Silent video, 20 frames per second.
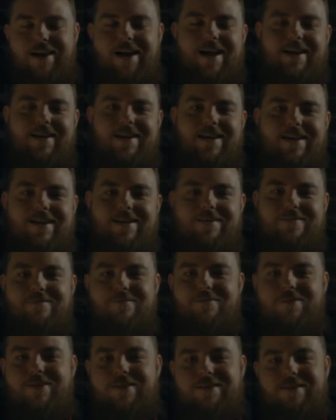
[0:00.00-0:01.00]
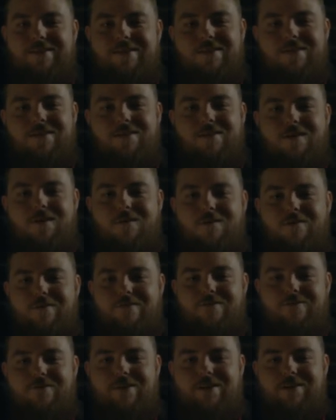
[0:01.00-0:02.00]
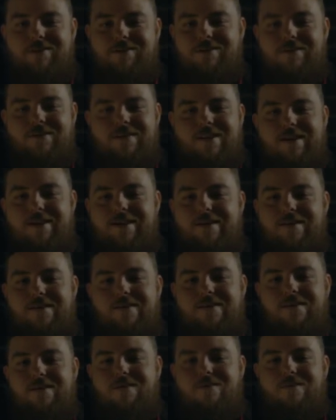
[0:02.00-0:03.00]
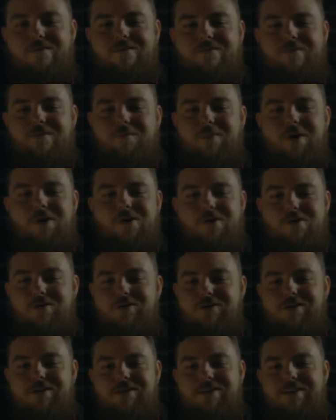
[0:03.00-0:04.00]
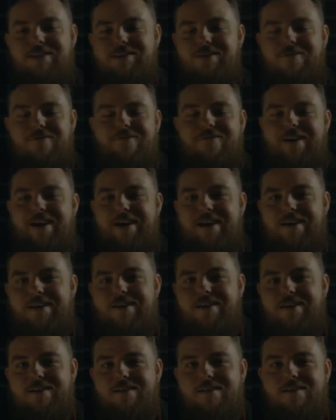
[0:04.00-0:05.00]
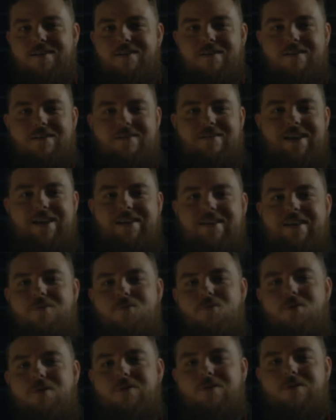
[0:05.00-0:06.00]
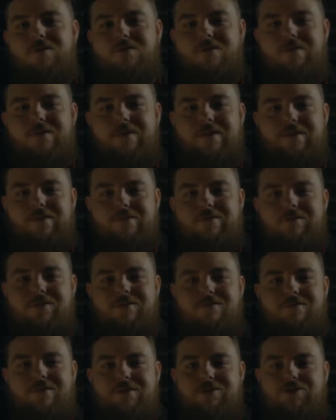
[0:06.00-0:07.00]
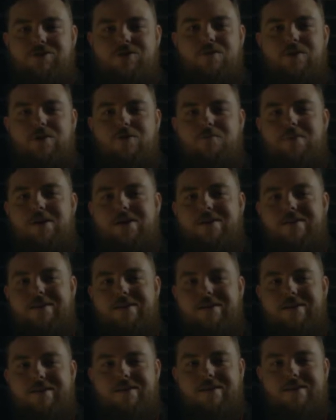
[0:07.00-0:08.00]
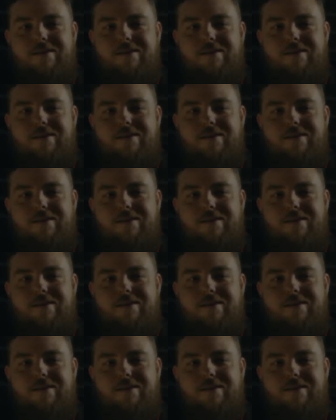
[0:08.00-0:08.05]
Yeah, I get it, but... all the friends on there, all of the posts, it's all fake. Take that one girl in there who's always showing her belly.